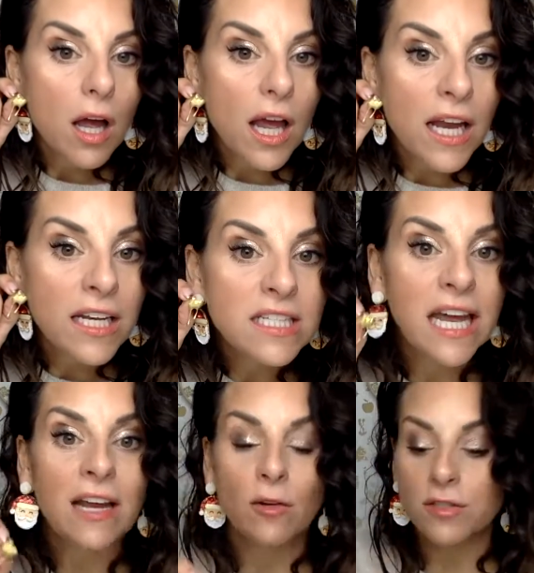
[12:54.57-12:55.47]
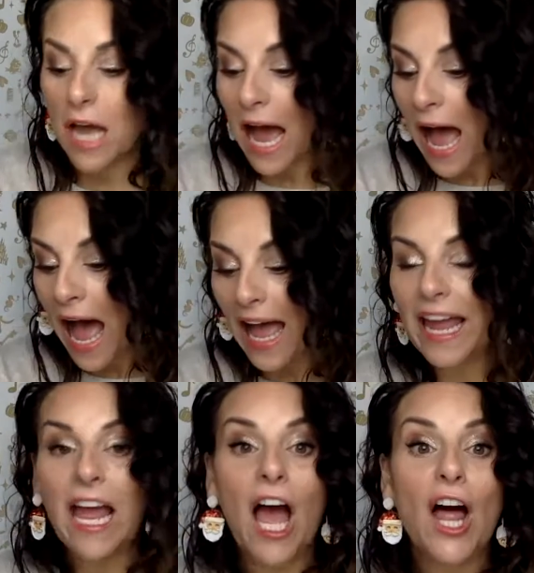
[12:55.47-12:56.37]
And it dangles.
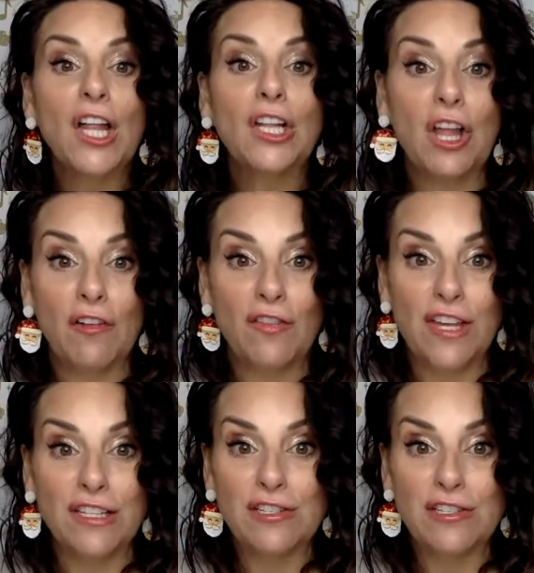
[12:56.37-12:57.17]
I love this.